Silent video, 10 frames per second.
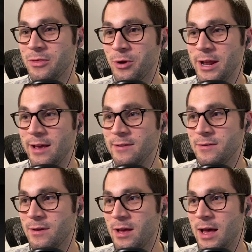three
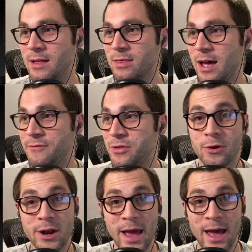days uh, left, they're
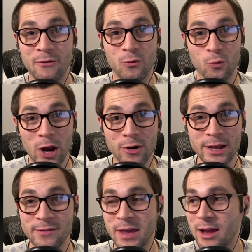going to have
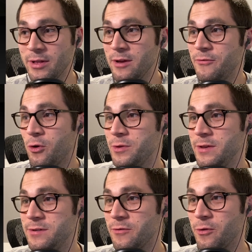rarity scaling for
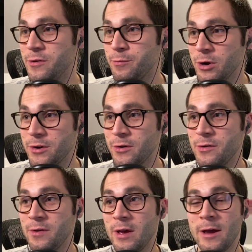these different Sprinters.